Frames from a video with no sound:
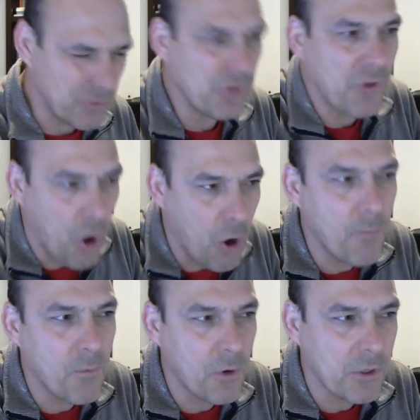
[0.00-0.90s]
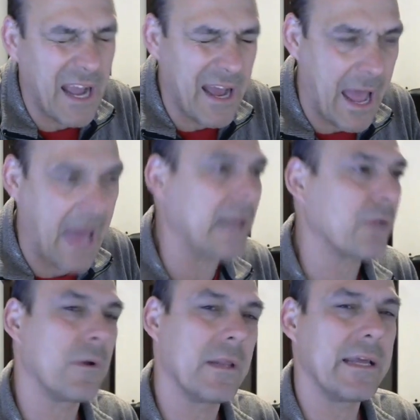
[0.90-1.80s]
do the homework
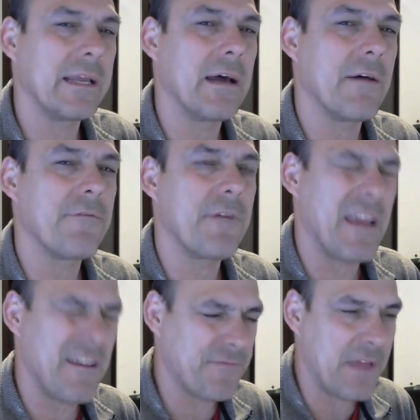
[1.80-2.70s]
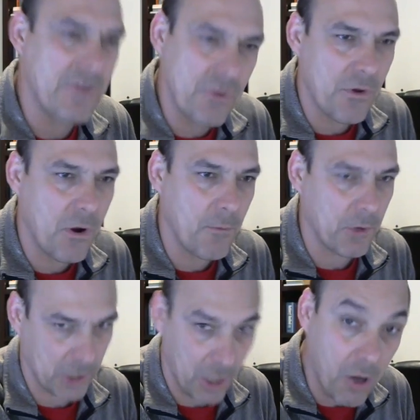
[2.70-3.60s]
adequately enough. If they do the
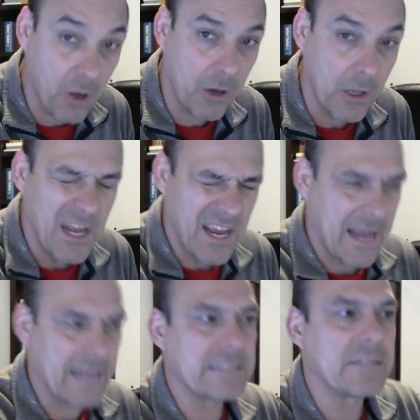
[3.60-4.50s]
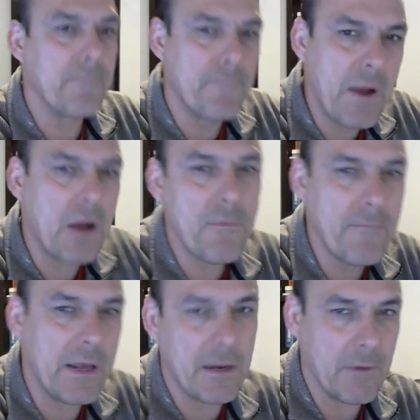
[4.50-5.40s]
homework at all, it's the bare
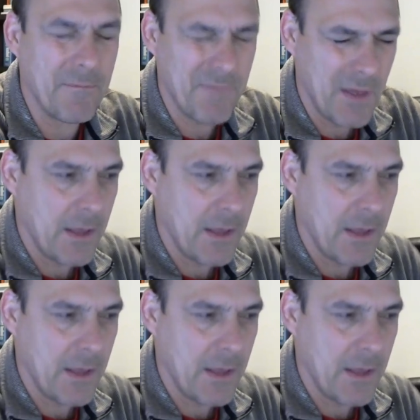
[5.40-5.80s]
minimum.